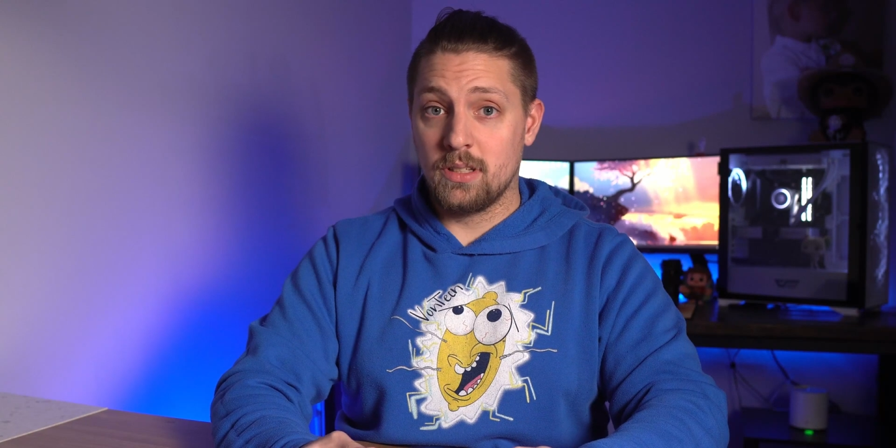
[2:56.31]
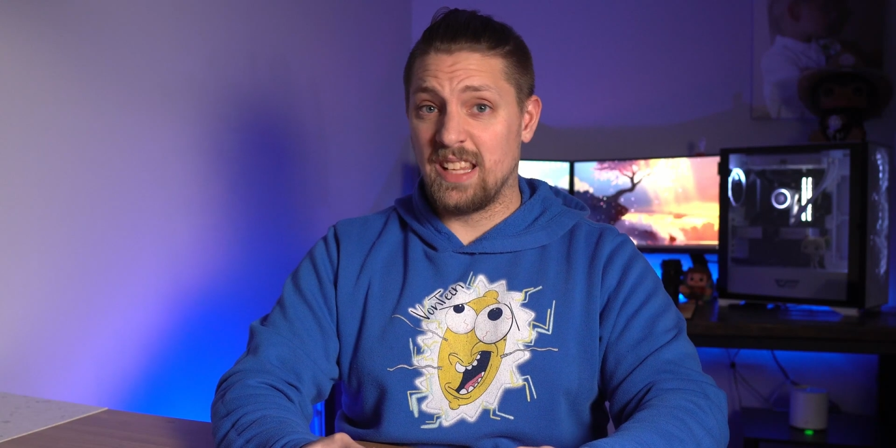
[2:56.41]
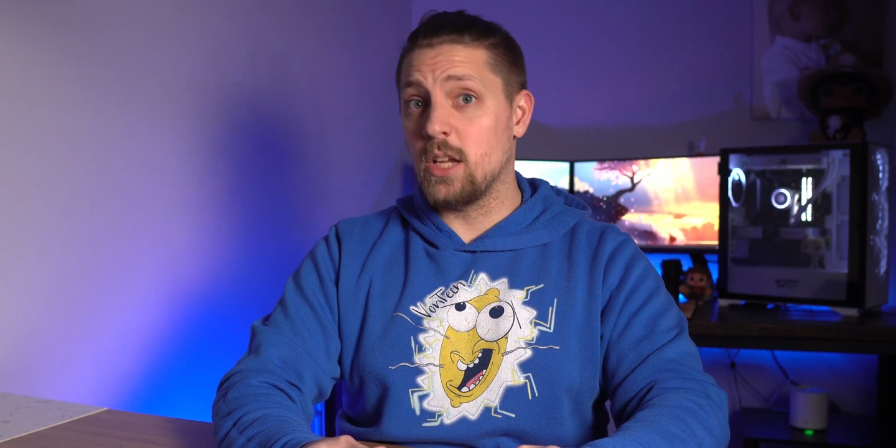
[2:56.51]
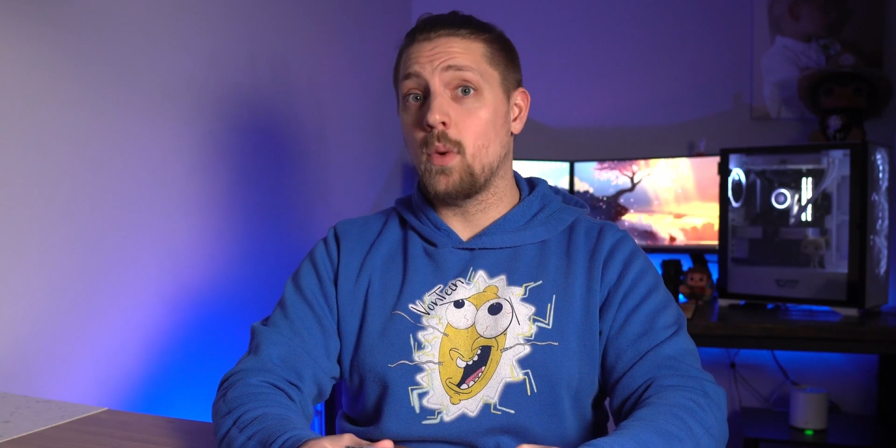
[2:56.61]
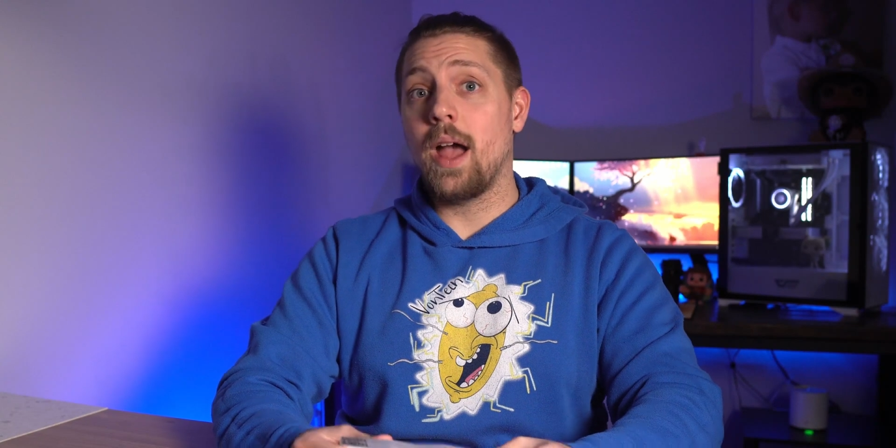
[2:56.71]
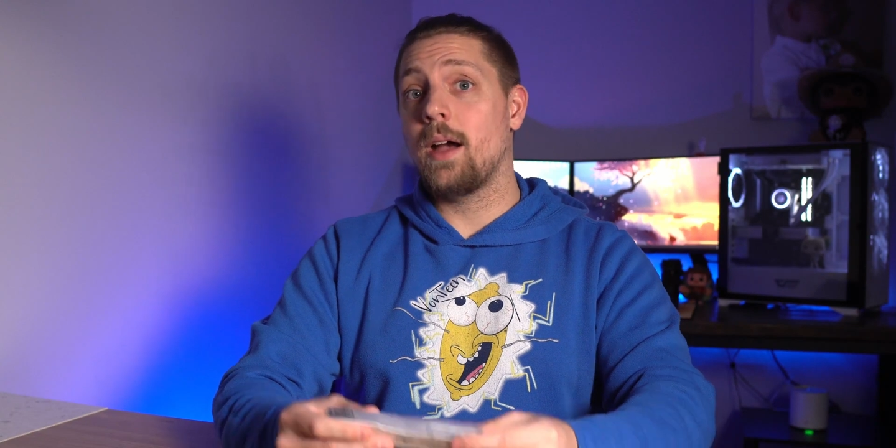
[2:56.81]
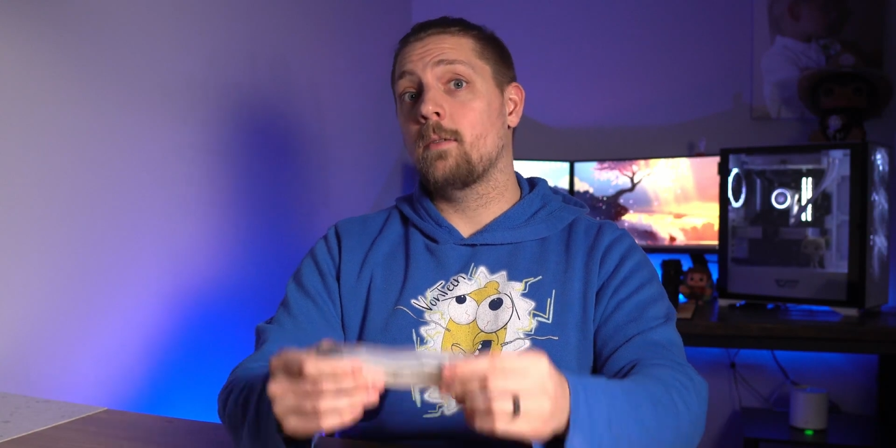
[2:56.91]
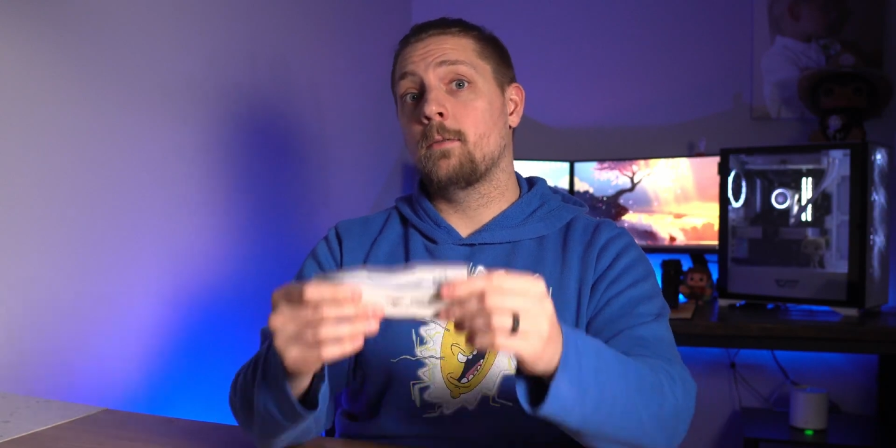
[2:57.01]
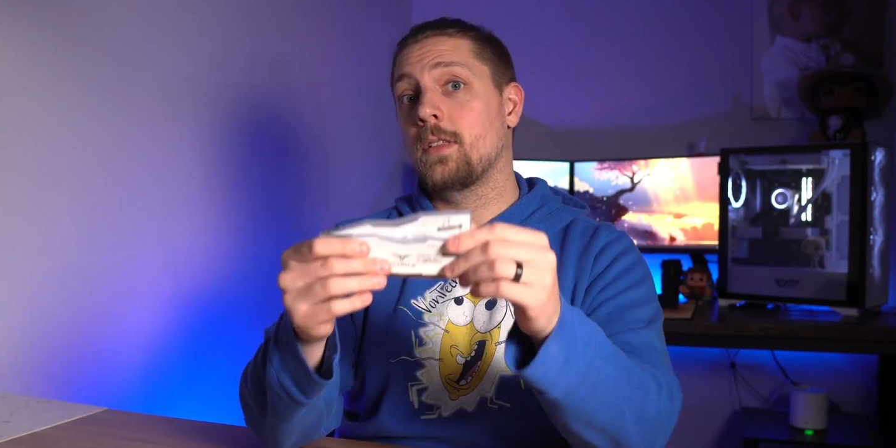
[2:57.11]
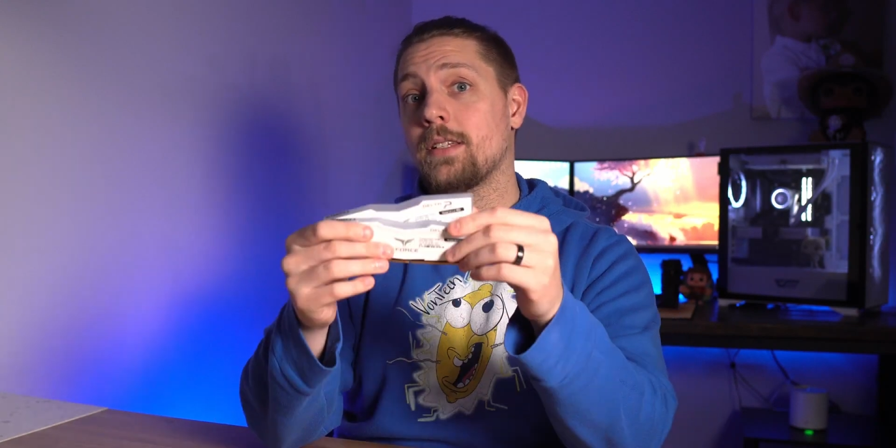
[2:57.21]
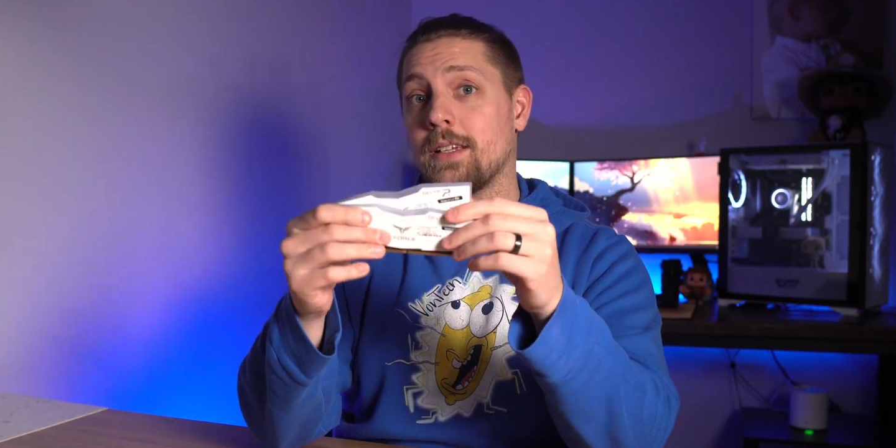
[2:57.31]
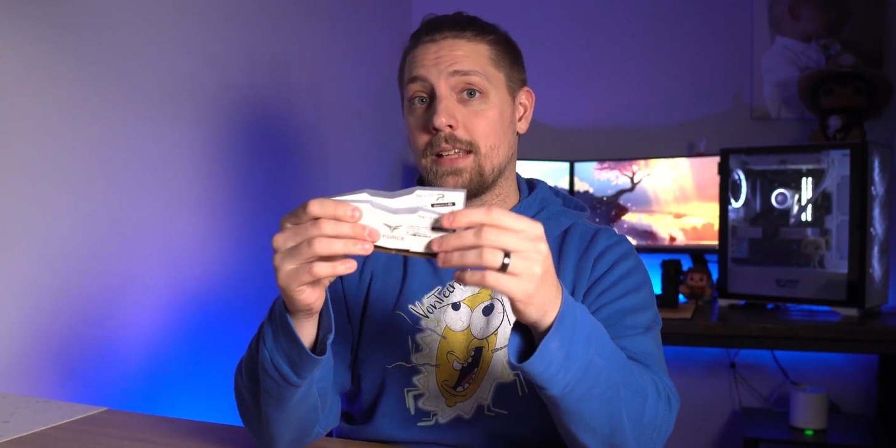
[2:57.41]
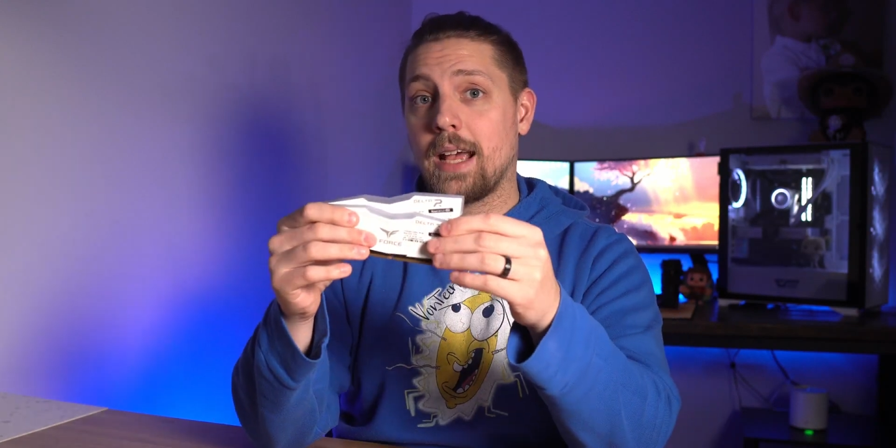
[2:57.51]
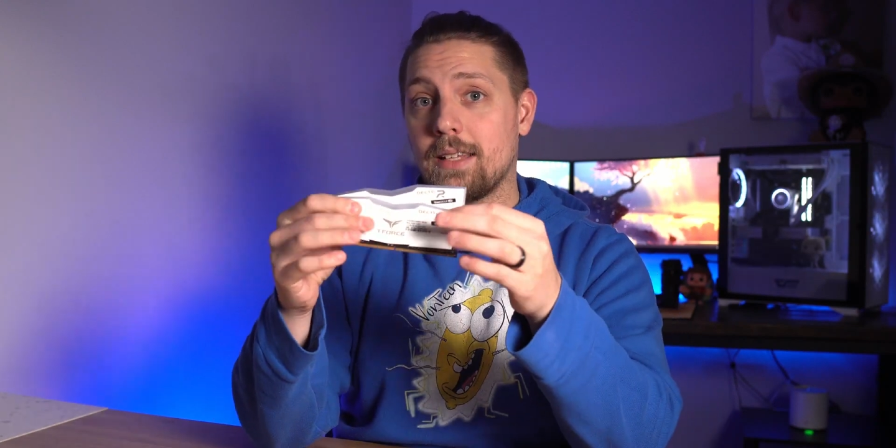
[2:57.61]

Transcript: say you have this exact